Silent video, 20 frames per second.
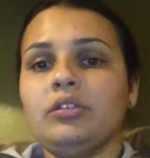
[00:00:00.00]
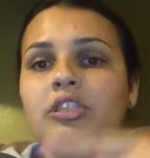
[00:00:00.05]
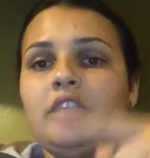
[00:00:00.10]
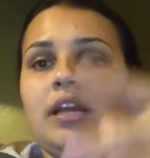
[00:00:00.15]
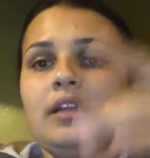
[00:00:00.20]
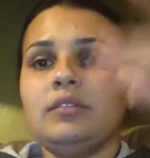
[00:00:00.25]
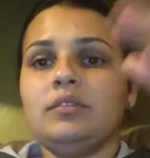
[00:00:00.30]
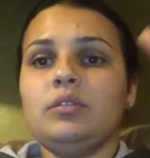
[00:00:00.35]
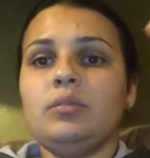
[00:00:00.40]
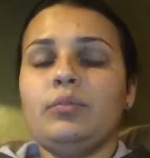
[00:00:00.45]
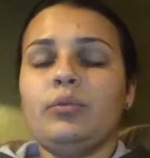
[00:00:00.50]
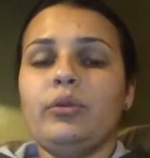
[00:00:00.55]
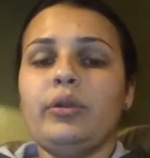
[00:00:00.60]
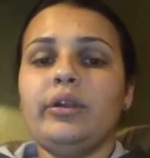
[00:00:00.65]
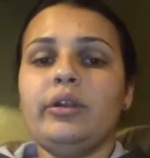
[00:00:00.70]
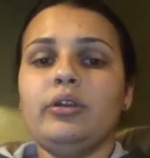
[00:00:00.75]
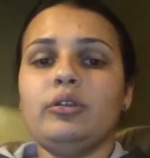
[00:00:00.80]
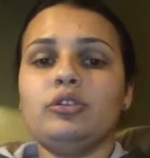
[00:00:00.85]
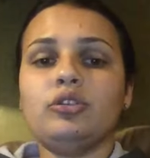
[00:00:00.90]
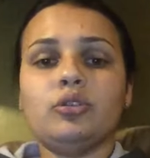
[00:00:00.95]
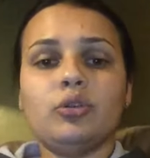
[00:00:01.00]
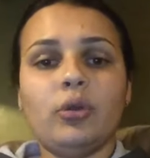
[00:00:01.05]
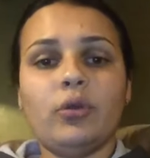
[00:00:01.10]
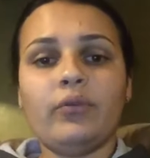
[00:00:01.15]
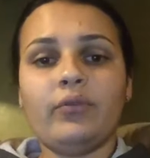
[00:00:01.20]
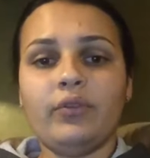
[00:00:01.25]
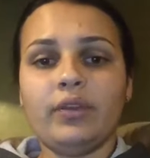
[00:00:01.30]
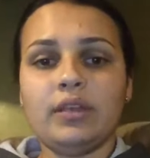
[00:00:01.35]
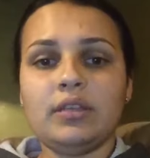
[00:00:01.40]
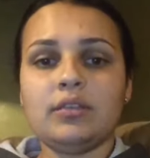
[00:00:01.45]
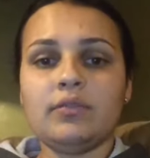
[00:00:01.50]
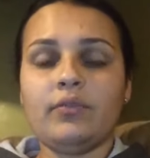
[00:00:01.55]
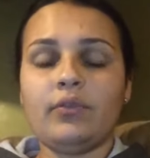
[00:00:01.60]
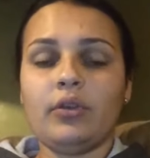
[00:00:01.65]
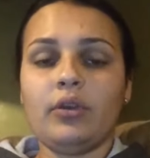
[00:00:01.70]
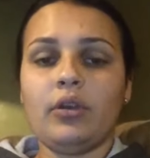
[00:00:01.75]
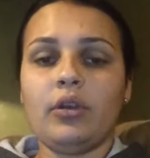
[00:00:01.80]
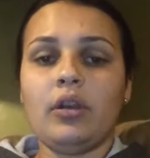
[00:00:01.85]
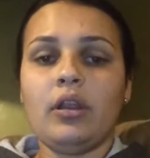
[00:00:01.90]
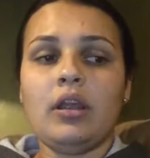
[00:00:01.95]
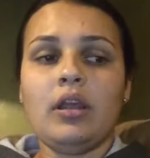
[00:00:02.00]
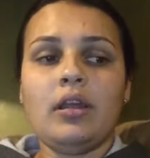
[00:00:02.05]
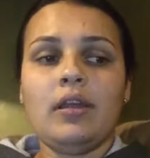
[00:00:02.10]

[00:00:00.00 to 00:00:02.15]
She has superhero trophies for